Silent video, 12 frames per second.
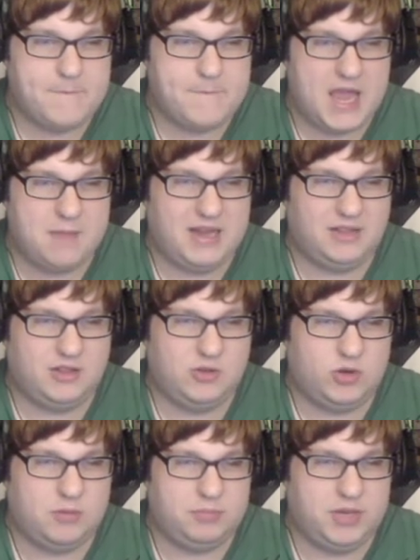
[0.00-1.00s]
I mainly
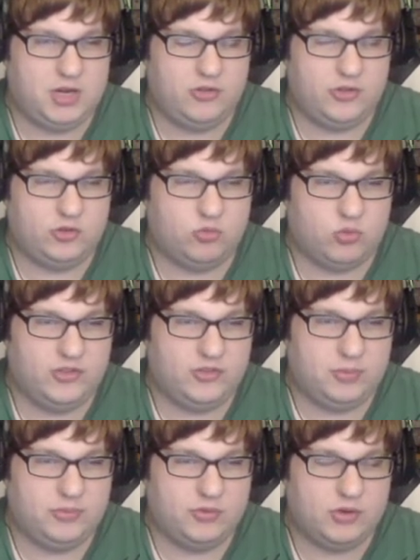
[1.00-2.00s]
want to beat all the grunts
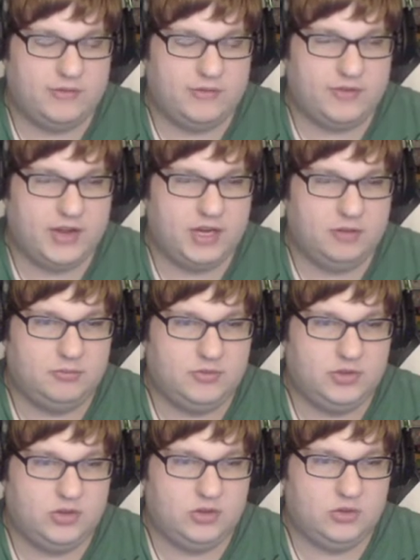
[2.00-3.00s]
before I fight him
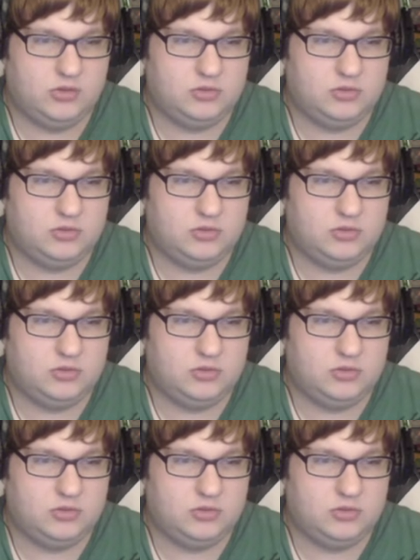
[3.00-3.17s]
too.